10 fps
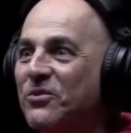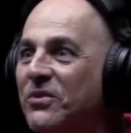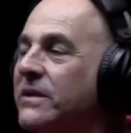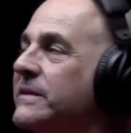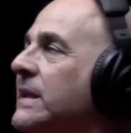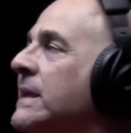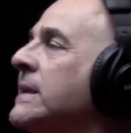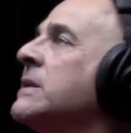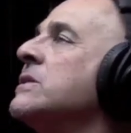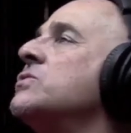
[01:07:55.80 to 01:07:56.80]
Right?
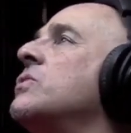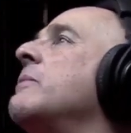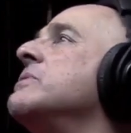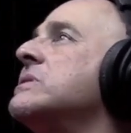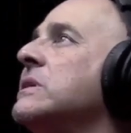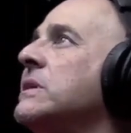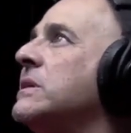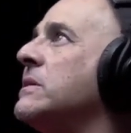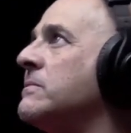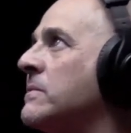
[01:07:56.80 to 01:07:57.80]
So
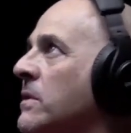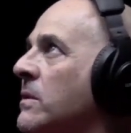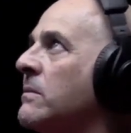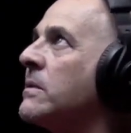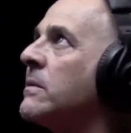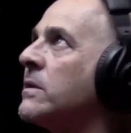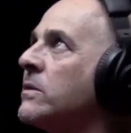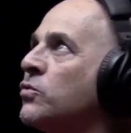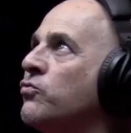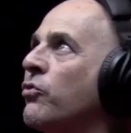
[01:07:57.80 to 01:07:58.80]
obviously,
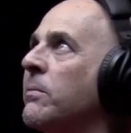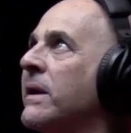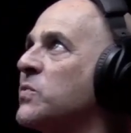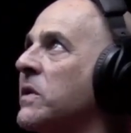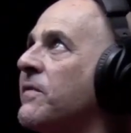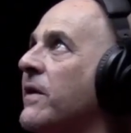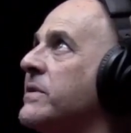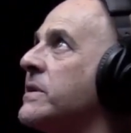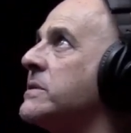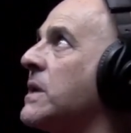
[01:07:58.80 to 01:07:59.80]
during my 25
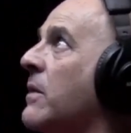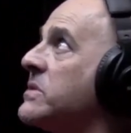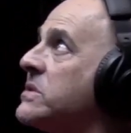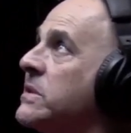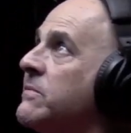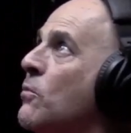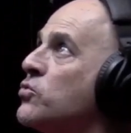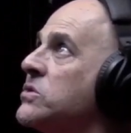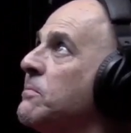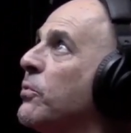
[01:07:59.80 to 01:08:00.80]
years, obviously the
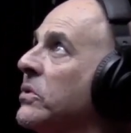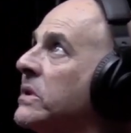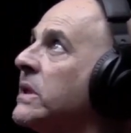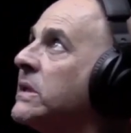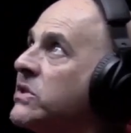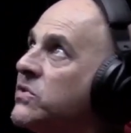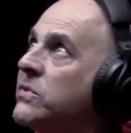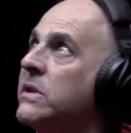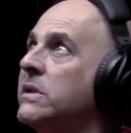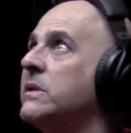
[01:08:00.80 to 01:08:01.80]
most important thing that you
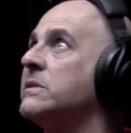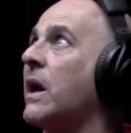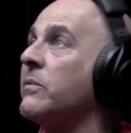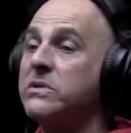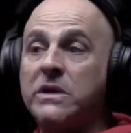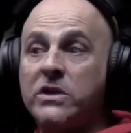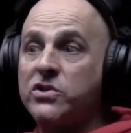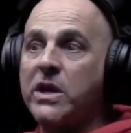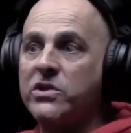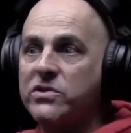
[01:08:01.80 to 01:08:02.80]
need is obviously
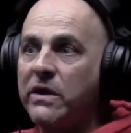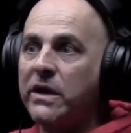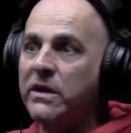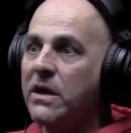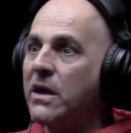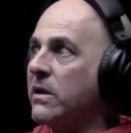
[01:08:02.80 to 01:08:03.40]
education, right? Mm-hmm.